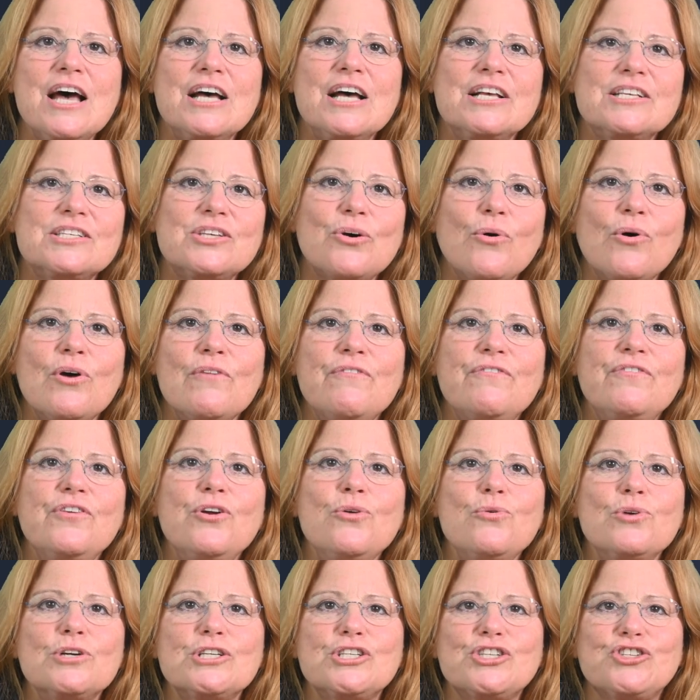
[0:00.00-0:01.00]
So if
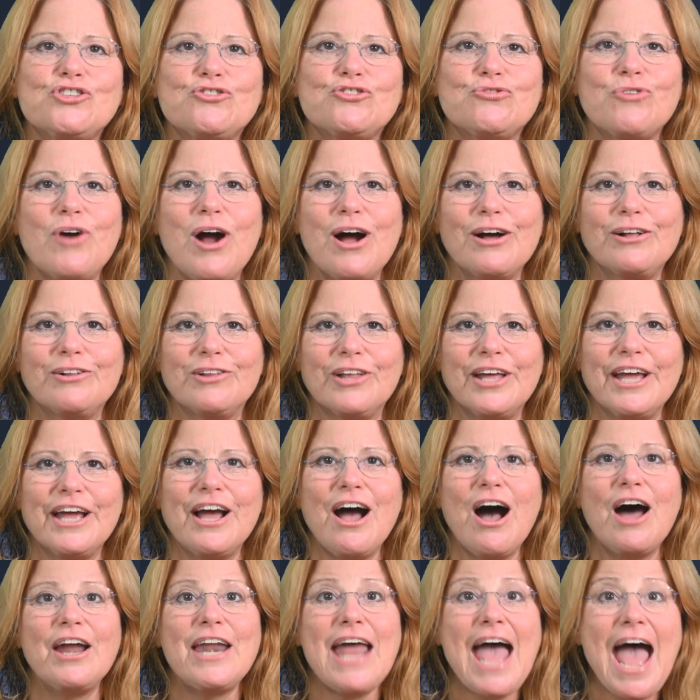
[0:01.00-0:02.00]
you are struggling
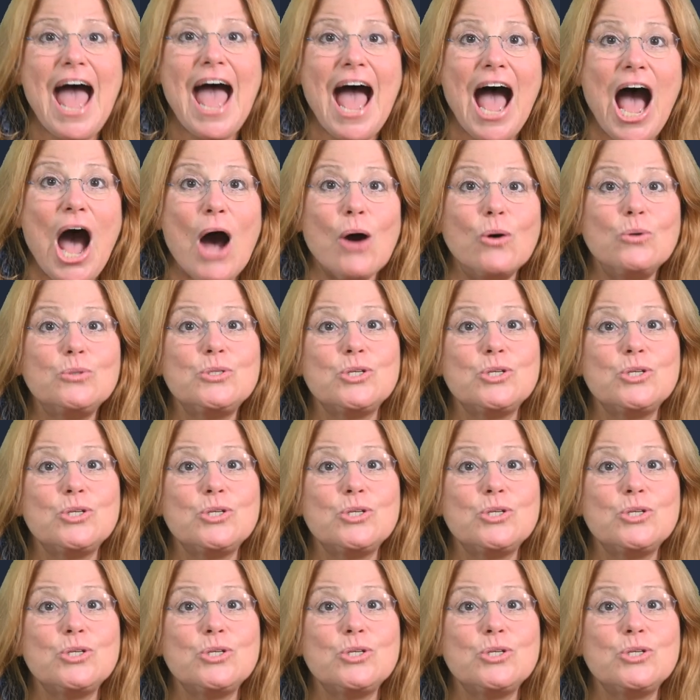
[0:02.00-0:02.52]
on how